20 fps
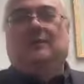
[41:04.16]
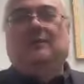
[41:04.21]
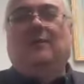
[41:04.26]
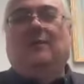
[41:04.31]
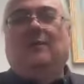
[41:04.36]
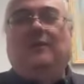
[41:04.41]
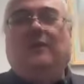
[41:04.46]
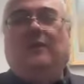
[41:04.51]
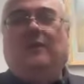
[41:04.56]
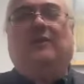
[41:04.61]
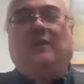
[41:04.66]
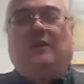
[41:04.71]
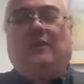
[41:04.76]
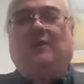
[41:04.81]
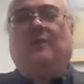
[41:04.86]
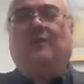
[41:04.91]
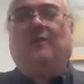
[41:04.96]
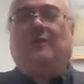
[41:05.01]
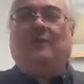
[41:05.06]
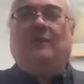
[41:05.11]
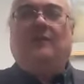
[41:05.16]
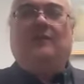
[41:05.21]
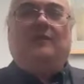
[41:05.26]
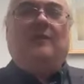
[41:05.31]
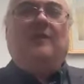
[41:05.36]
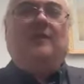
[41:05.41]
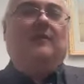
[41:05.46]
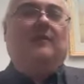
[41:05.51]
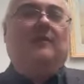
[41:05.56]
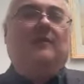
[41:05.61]
You know, this kind of
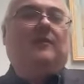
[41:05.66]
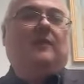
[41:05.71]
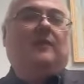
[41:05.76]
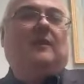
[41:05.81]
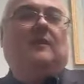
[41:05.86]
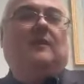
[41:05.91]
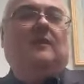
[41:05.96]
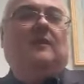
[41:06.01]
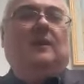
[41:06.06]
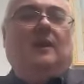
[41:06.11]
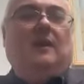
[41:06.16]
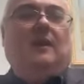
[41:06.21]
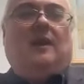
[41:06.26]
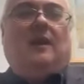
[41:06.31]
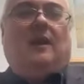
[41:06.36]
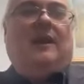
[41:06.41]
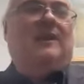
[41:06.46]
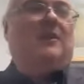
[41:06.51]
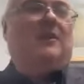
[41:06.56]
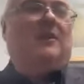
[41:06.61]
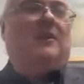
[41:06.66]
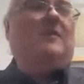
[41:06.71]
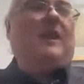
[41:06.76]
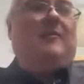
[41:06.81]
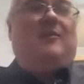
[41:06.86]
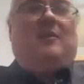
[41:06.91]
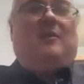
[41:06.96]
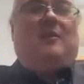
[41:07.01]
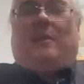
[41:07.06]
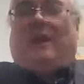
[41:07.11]
thing. I don't
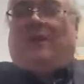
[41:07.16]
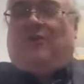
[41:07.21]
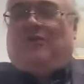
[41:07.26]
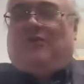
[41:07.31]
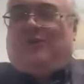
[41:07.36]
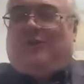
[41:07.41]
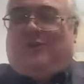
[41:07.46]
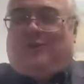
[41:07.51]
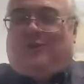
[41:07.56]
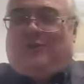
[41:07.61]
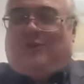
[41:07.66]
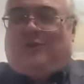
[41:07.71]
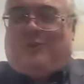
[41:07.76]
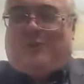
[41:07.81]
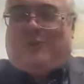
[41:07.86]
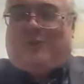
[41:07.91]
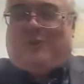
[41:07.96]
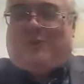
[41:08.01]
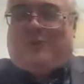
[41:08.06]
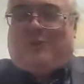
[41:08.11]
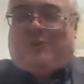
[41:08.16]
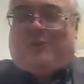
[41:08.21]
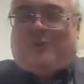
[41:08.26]
have the patience for corpus